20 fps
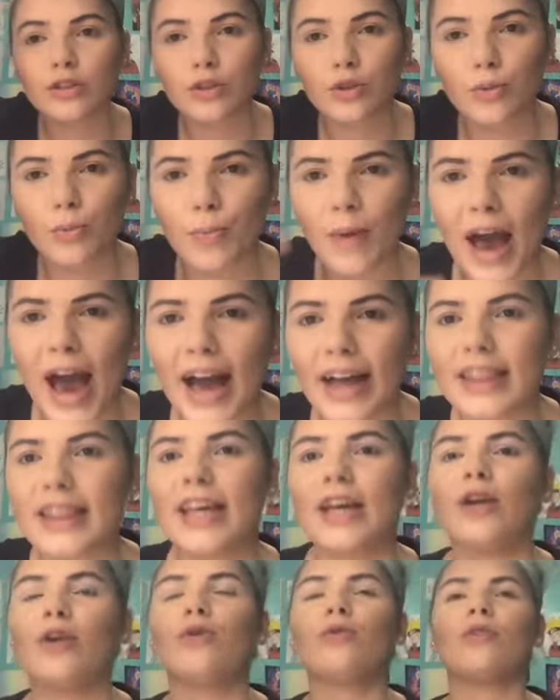grew back they
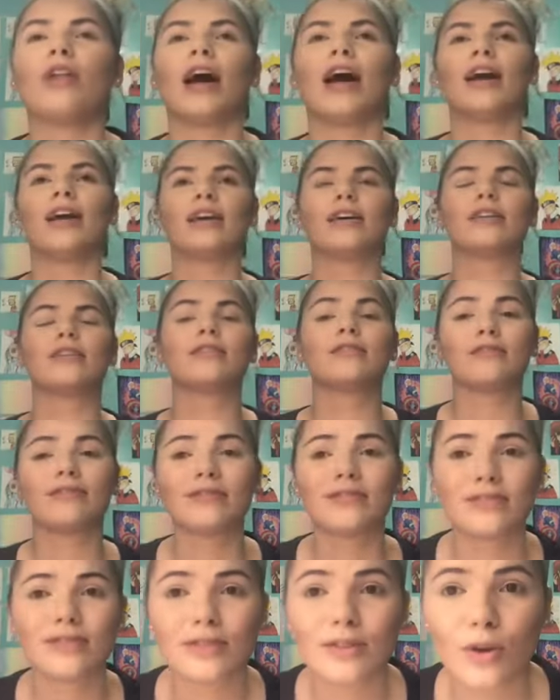grew like
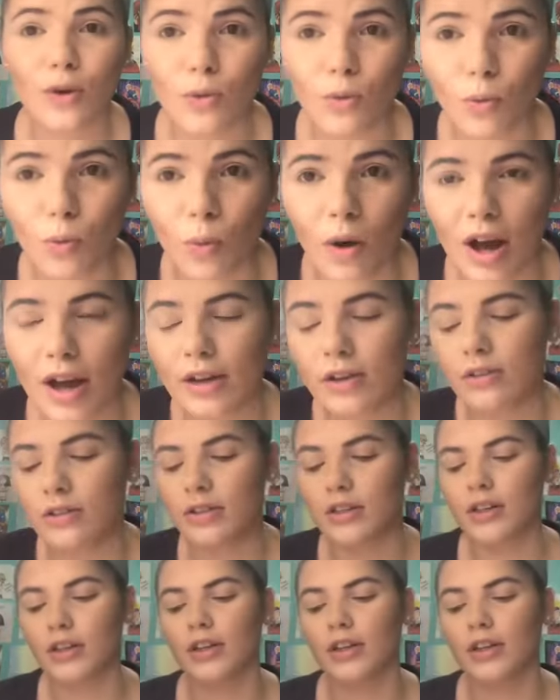wild